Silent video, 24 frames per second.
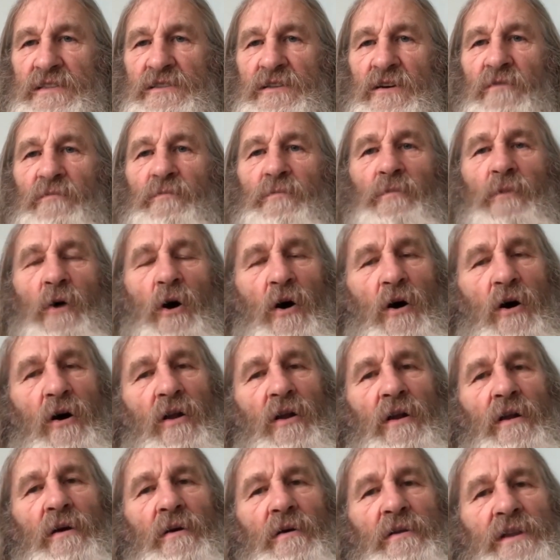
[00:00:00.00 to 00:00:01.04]
these
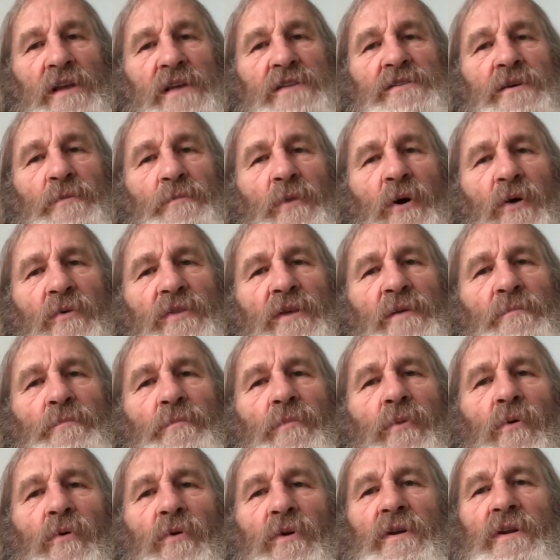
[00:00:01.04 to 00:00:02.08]
are both
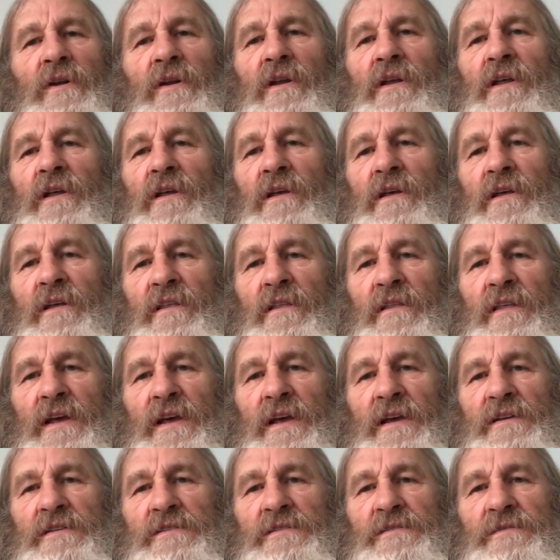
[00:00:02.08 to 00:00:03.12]
important
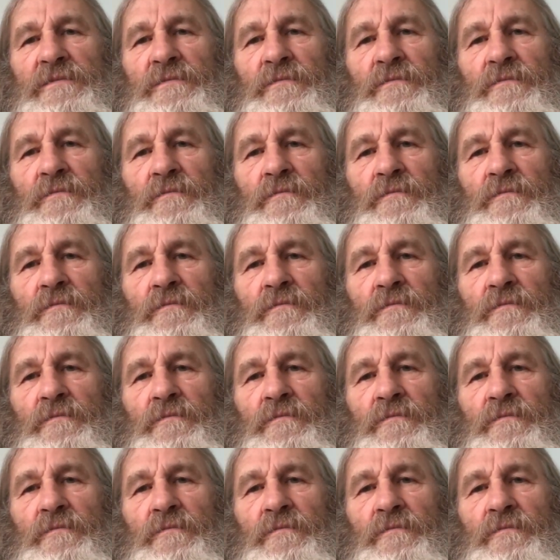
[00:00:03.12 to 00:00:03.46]
things.